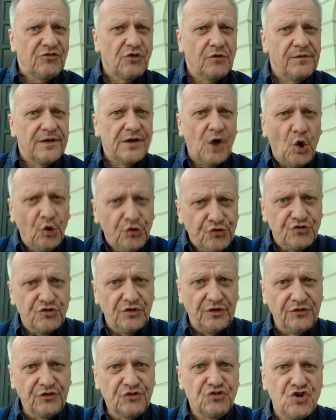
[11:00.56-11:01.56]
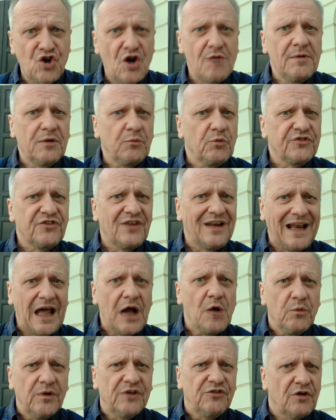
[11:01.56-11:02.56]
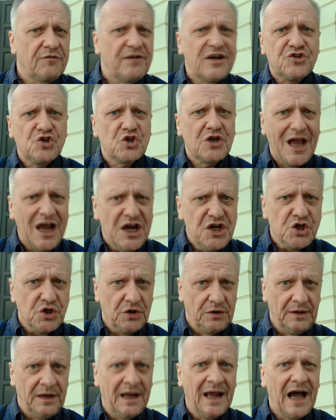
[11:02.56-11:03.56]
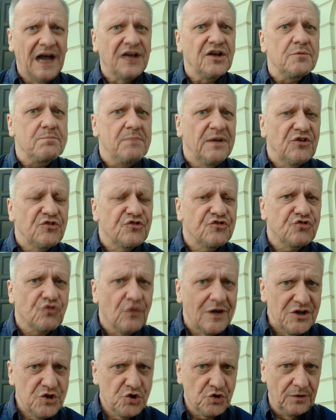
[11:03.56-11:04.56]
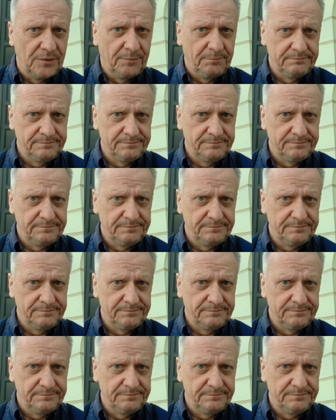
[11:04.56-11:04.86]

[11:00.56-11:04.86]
of the Austrians. German was the language of education and administration.